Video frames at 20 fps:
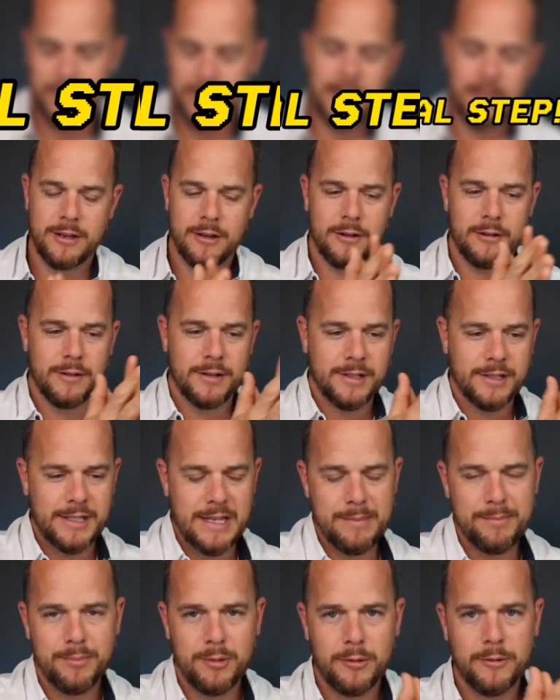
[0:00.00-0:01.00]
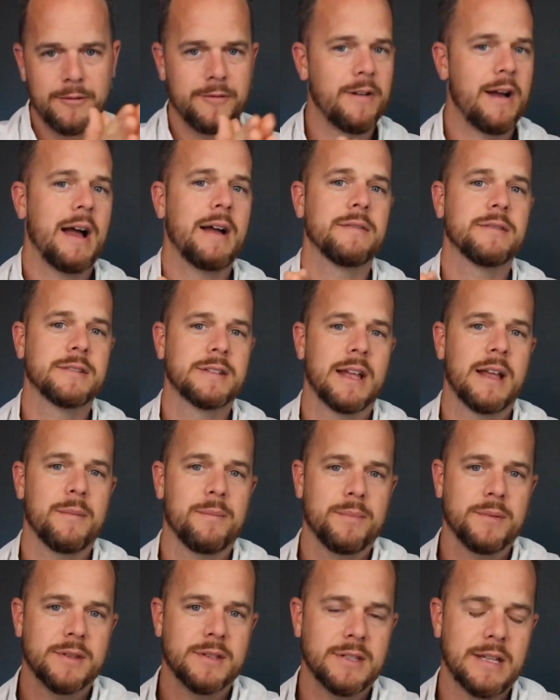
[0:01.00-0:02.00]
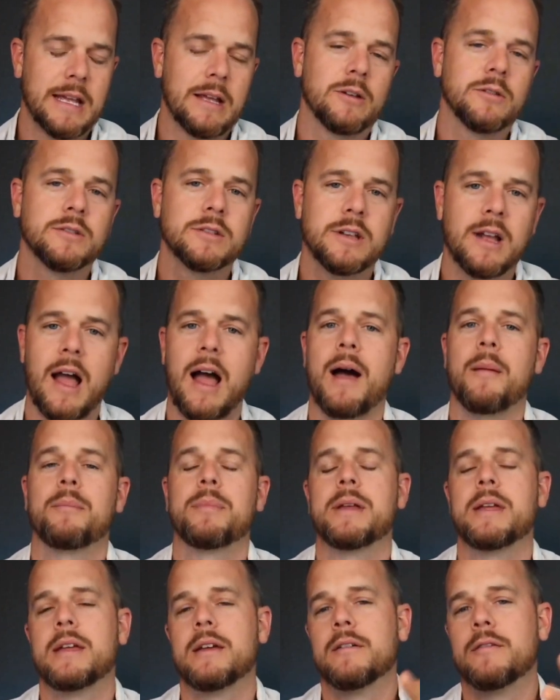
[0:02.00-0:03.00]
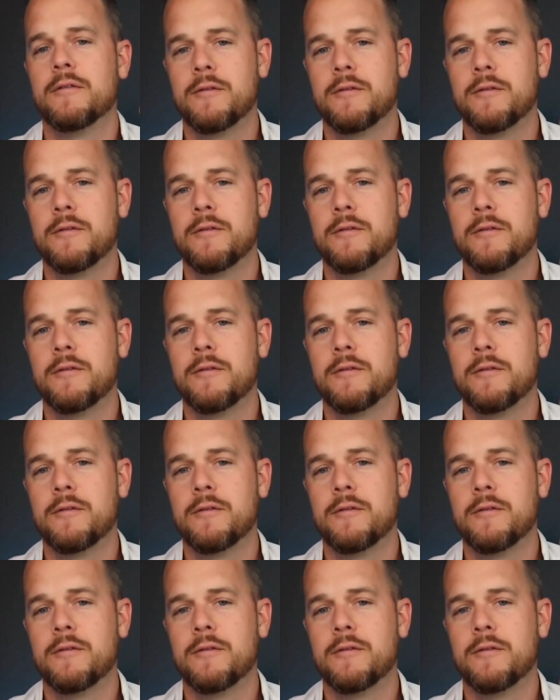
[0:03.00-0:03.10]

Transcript: in your simple 5-step sales copy